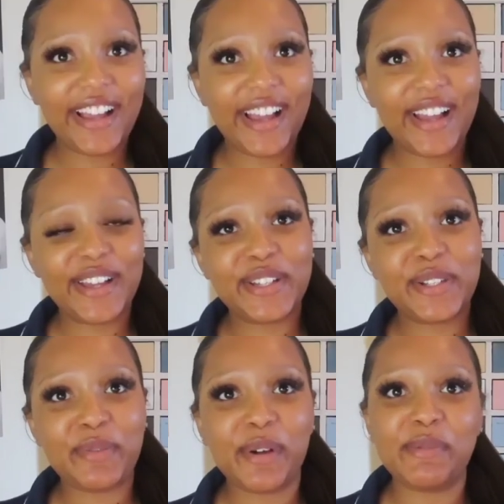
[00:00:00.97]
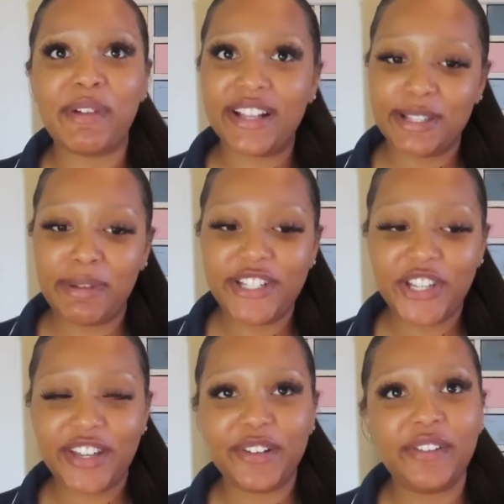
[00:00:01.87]
Hi guys, welcome back to my
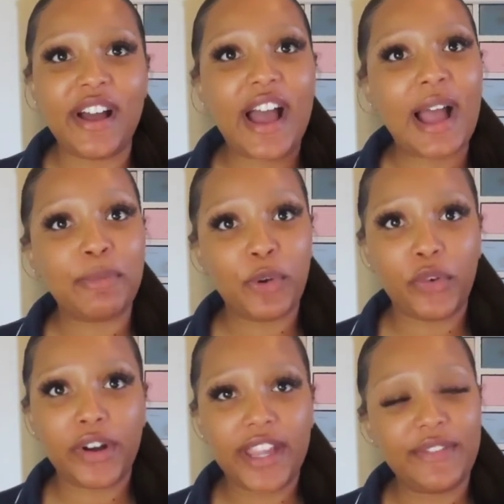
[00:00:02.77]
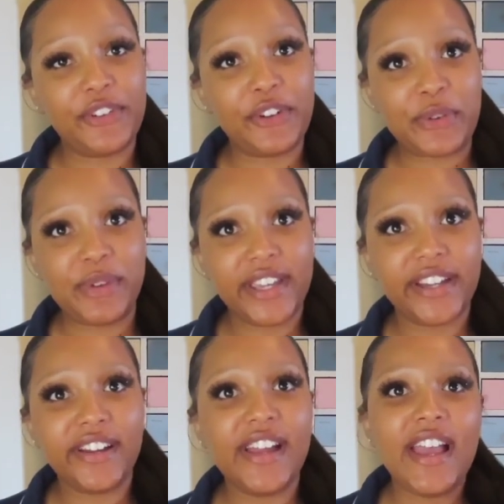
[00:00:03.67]
channel. I'm Cori if you're new
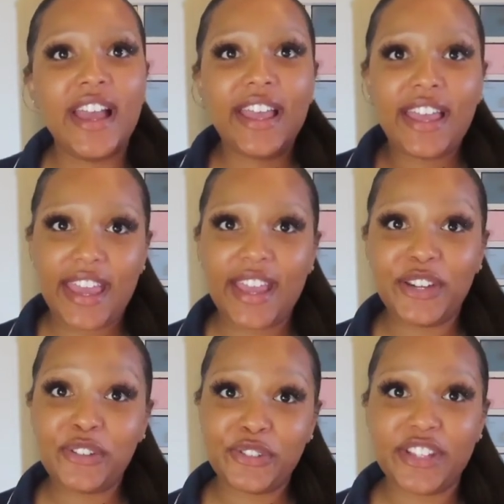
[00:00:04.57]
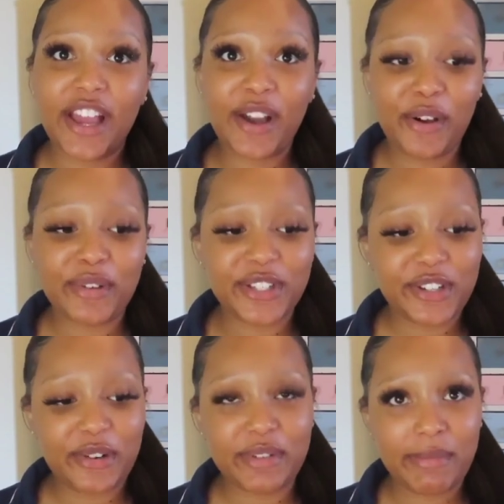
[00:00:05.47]
here, and usually I always
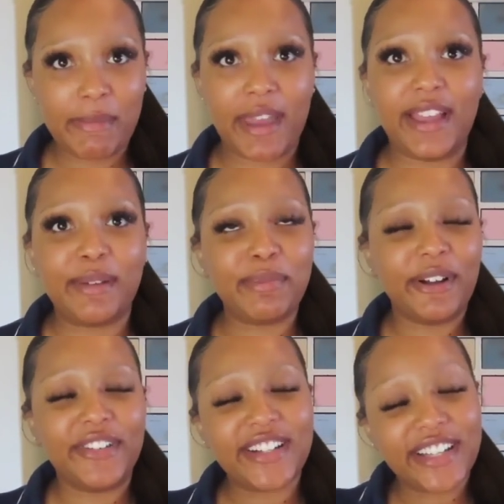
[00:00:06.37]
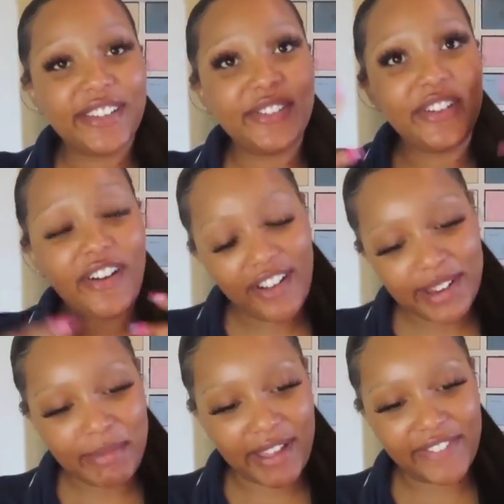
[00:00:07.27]
start with my makeup already
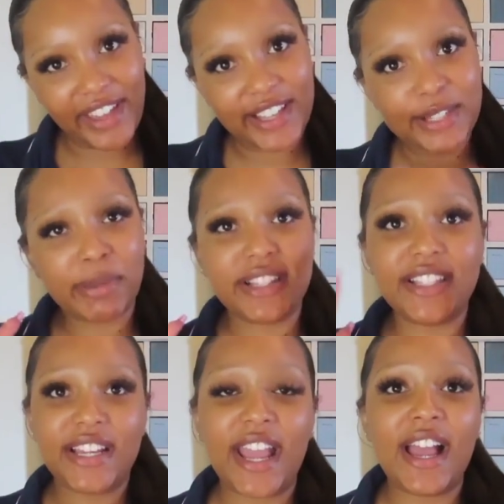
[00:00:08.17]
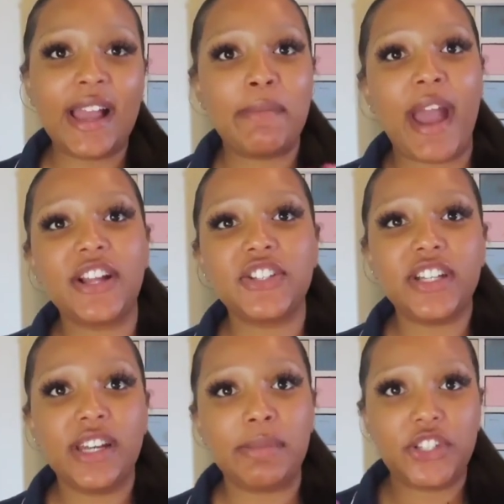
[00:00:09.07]
on my face, but today I'm actually
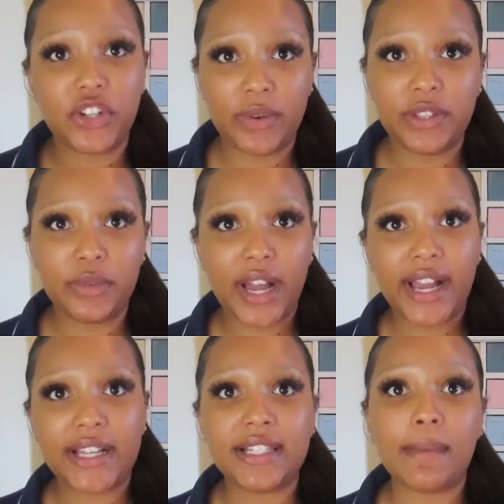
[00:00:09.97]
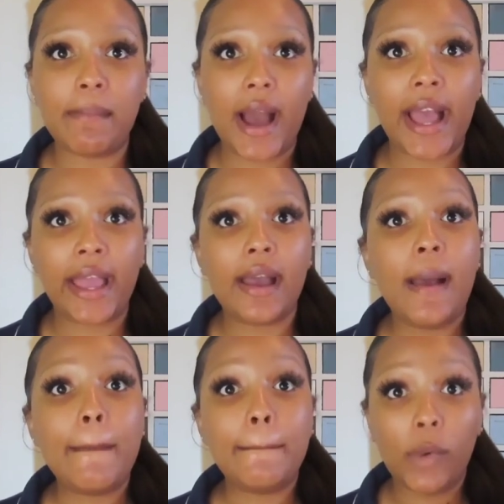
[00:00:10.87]
going to be showing you guys my
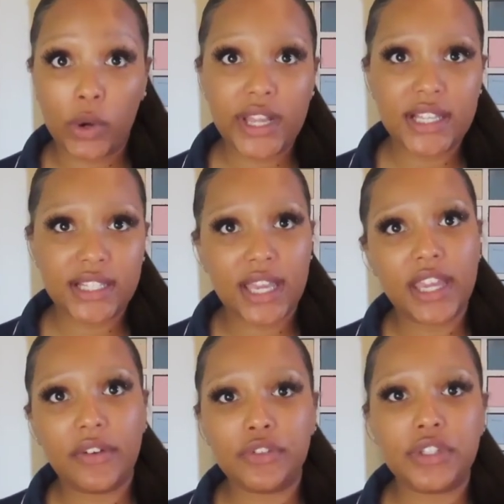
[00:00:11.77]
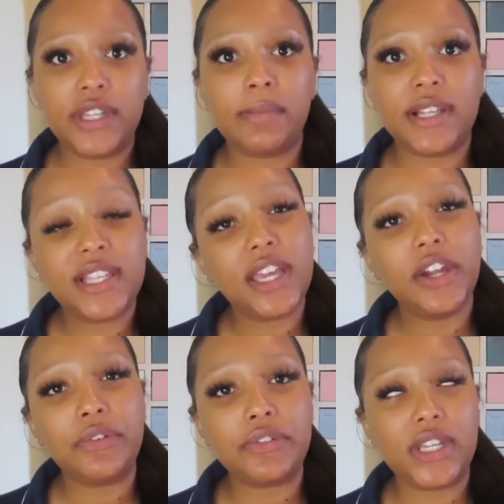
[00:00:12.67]
morning skincare routine. My
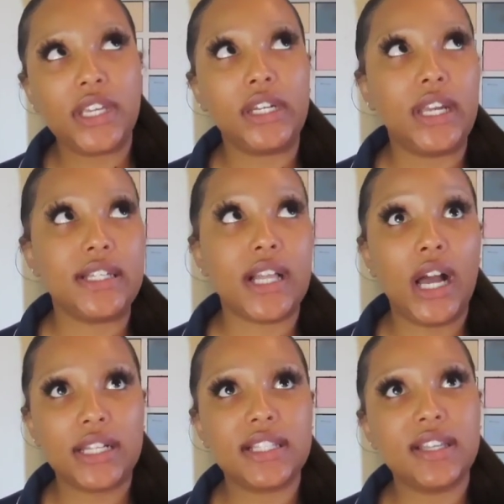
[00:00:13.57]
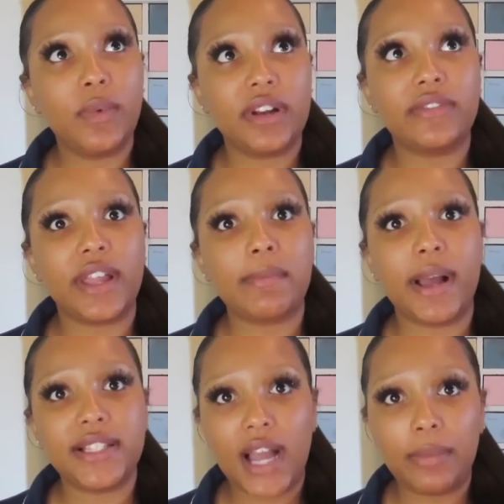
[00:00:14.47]
skincare routine is honestly one of
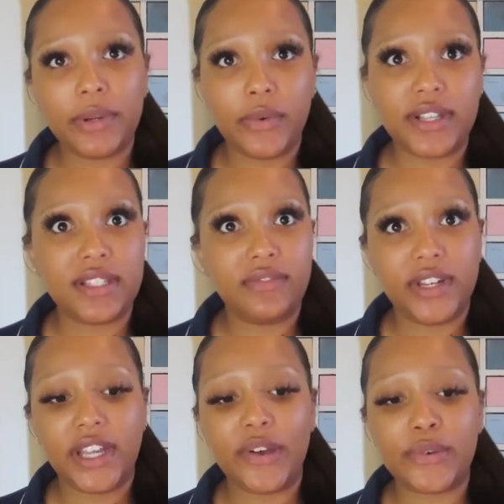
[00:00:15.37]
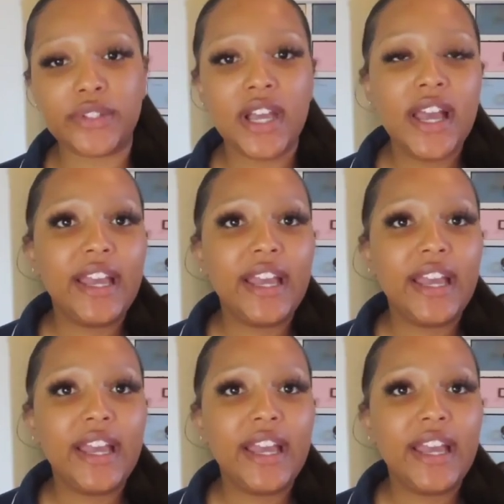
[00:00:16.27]
my top requested videos.